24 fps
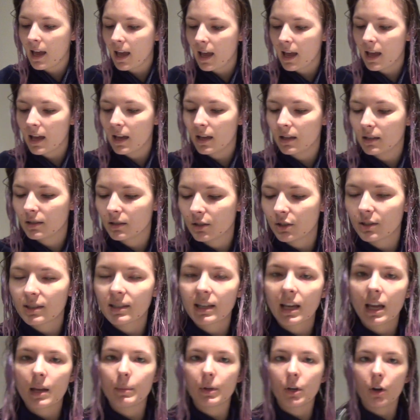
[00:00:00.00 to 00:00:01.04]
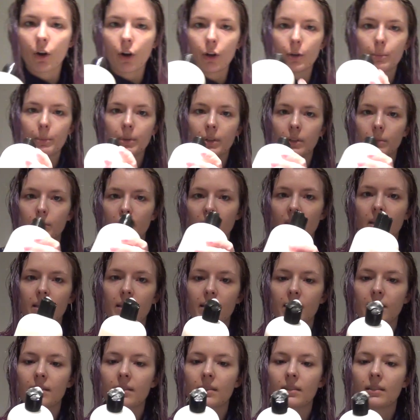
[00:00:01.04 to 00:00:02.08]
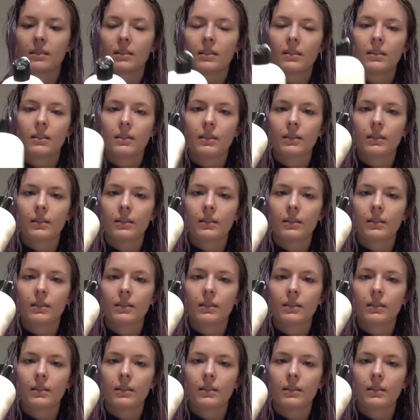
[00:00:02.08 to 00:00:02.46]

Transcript: and just keep it open because